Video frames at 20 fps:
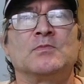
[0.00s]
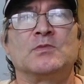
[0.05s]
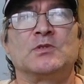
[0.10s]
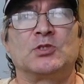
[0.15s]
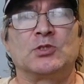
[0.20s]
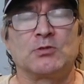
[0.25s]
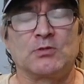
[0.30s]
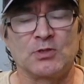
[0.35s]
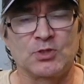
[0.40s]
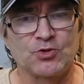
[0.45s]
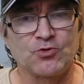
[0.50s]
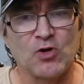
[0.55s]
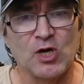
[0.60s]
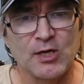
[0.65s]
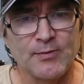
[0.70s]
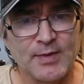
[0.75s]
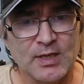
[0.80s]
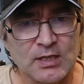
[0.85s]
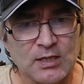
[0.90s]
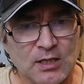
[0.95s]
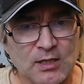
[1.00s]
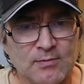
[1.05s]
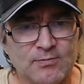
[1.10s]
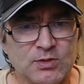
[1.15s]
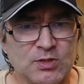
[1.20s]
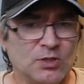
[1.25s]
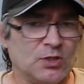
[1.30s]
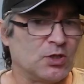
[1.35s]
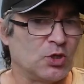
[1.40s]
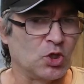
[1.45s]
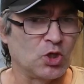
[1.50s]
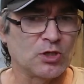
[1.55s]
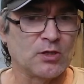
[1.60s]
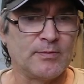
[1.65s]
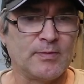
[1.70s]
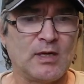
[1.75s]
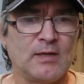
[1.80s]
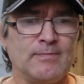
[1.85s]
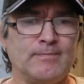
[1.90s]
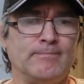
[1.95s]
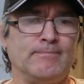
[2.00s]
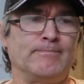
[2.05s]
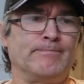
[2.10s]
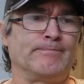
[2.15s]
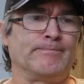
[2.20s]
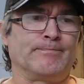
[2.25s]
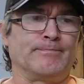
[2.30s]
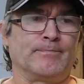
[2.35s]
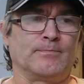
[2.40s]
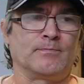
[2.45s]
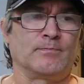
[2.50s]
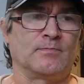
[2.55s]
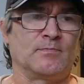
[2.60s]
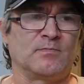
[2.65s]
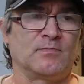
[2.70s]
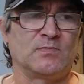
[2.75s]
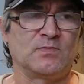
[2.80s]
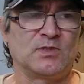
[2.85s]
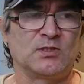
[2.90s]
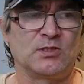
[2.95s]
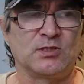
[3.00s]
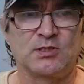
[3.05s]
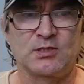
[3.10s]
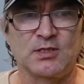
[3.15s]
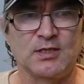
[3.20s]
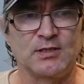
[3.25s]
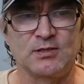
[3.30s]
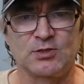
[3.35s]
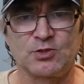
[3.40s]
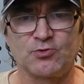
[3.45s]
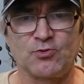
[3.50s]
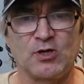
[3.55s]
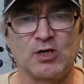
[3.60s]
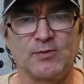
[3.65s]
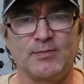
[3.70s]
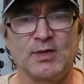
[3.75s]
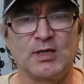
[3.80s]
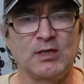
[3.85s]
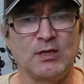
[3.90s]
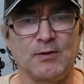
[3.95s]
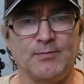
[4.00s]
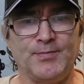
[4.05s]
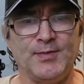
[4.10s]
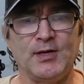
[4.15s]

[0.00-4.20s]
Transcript: astronomy clubs. You can look them up. Just say astronomy club near